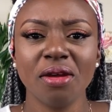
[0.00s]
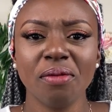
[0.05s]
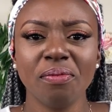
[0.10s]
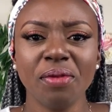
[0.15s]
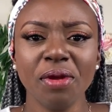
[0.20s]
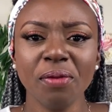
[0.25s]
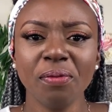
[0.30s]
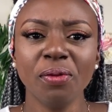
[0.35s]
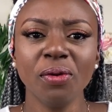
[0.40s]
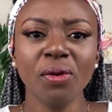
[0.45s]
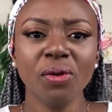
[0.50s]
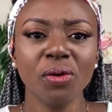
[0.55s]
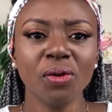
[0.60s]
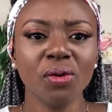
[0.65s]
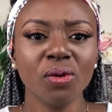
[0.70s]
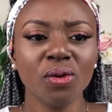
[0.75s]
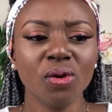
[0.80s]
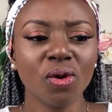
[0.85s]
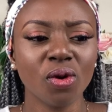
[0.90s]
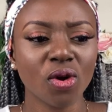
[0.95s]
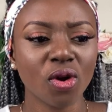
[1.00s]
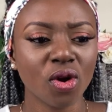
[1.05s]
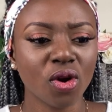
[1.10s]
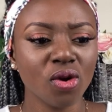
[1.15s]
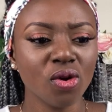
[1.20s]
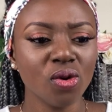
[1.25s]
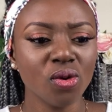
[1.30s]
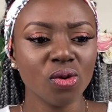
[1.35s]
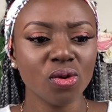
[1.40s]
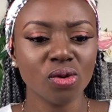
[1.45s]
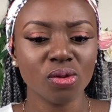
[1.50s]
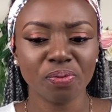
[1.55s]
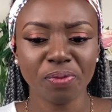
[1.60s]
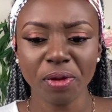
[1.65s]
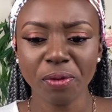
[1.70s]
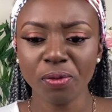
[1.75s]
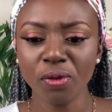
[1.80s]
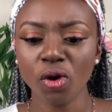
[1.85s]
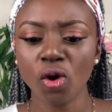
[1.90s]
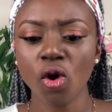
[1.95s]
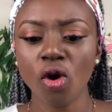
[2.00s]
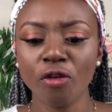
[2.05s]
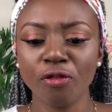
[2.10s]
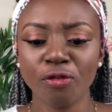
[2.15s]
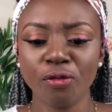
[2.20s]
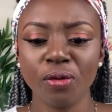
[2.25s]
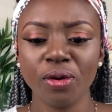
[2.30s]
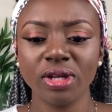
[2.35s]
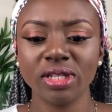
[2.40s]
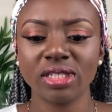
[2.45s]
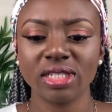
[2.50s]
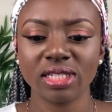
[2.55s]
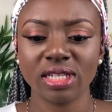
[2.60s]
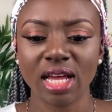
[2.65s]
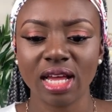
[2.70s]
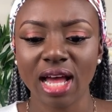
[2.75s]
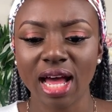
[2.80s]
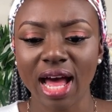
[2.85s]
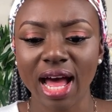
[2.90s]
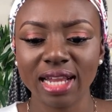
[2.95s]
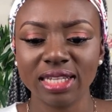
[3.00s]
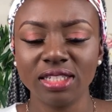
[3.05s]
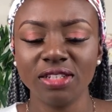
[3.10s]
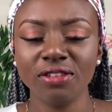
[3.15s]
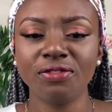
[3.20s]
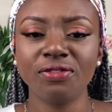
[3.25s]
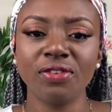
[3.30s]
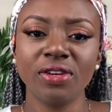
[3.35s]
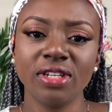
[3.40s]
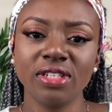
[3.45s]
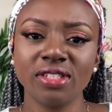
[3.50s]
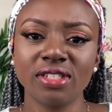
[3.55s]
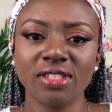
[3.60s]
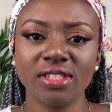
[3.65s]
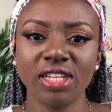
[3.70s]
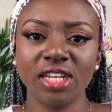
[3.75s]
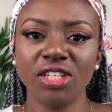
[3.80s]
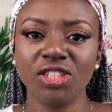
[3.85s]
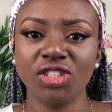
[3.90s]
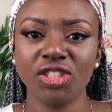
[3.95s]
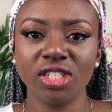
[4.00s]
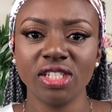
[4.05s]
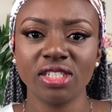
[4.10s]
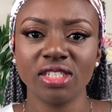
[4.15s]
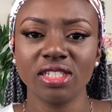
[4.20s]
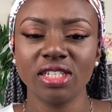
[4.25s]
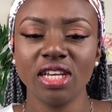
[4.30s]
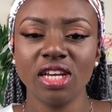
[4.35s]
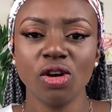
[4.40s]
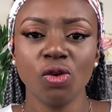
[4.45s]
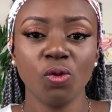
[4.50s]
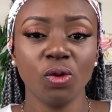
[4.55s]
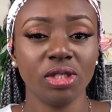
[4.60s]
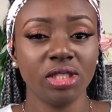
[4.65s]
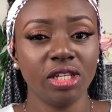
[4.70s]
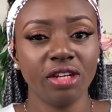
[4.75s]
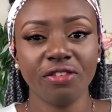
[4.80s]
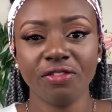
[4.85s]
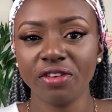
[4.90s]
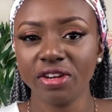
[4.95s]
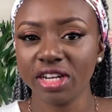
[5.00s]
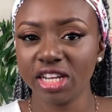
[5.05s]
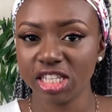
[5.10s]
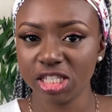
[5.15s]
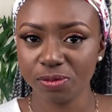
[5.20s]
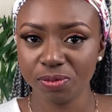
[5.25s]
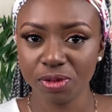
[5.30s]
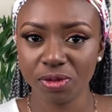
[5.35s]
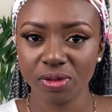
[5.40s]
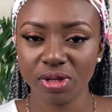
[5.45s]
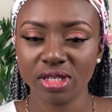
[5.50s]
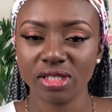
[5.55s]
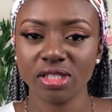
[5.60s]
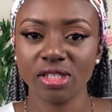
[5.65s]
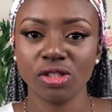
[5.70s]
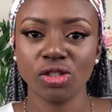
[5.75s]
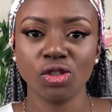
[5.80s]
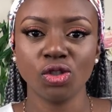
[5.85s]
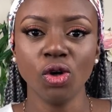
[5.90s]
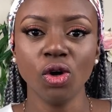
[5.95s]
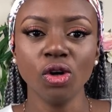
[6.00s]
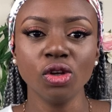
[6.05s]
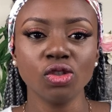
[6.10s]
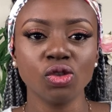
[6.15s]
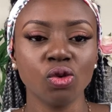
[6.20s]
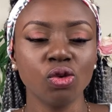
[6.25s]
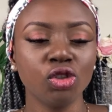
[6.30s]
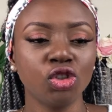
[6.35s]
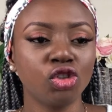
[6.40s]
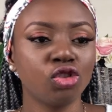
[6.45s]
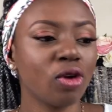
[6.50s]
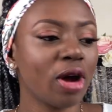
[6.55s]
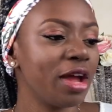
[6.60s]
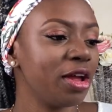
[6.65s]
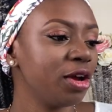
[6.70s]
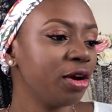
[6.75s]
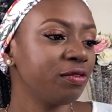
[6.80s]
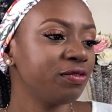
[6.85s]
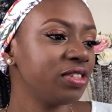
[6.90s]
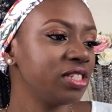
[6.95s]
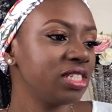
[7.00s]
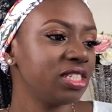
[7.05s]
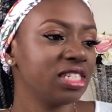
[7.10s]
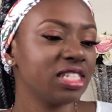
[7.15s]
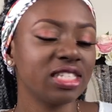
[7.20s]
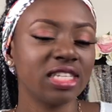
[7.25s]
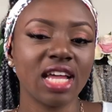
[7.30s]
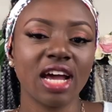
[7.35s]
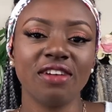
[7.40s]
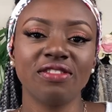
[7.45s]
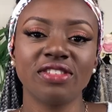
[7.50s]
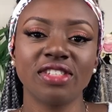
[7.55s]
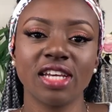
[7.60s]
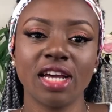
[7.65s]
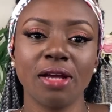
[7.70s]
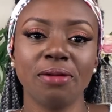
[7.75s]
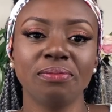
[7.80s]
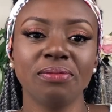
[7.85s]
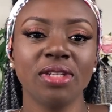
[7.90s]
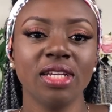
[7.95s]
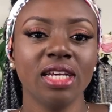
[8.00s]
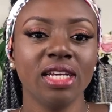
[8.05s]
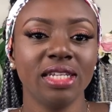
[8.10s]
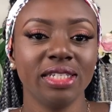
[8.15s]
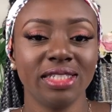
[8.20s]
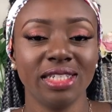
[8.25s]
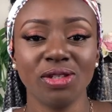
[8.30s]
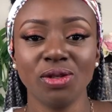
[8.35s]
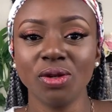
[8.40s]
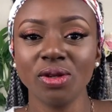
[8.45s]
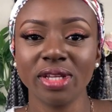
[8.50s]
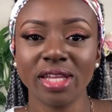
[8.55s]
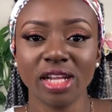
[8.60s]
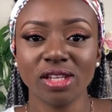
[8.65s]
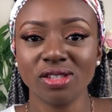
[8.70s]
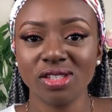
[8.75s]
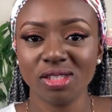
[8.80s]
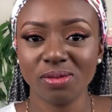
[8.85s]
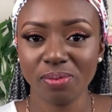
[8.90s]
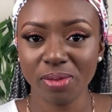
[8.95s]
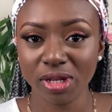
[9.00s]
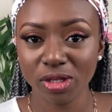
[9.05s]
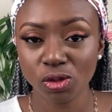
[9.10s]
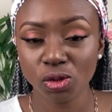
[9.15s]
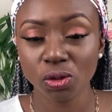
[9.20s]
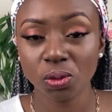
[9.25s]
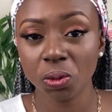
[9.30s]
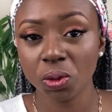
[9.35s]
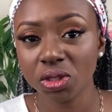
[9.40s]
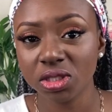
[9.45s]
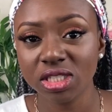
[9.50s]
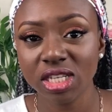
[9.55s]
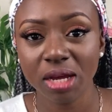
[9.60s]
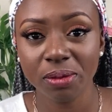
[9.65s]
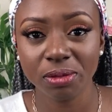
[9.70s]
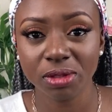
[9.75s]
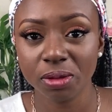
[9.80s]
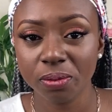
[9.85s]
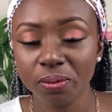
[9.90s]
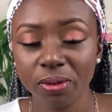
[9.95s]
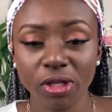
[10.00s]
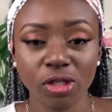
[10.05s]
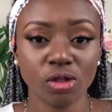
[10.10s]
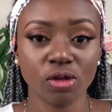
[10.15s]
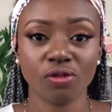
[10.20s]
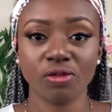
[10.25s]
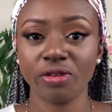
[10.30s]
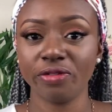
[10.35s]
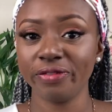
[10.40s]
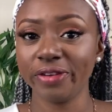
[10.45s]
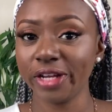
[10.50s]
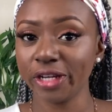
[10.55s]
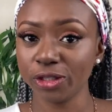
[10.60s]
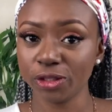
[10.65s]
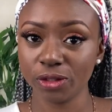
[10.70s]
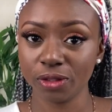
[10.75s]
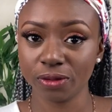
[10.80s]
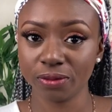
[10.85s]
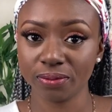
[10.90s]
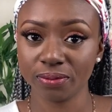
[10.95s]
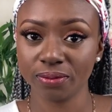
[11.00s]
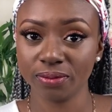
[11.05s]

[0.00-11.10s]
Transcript: People go through it at different stages with different experiences. Those who triumphed in this lifetime, they don't get to spend too much time in the place of reflection.